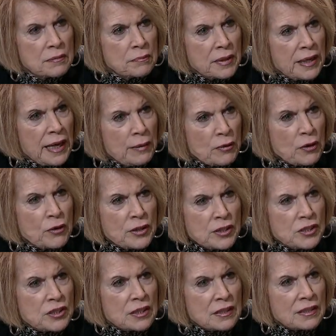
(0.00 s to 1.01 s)
became a
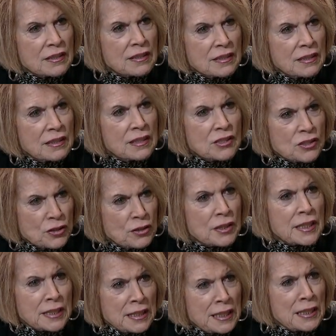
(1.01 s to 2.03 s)
Christian, he
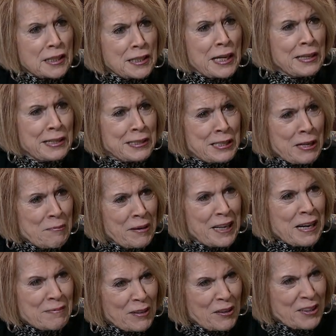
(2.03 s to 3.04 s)
certainly needed to
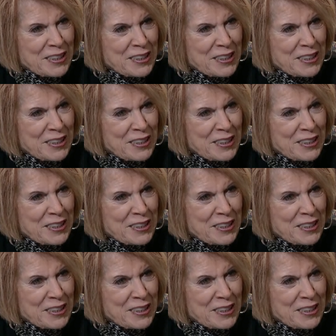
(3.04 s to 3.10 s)
become a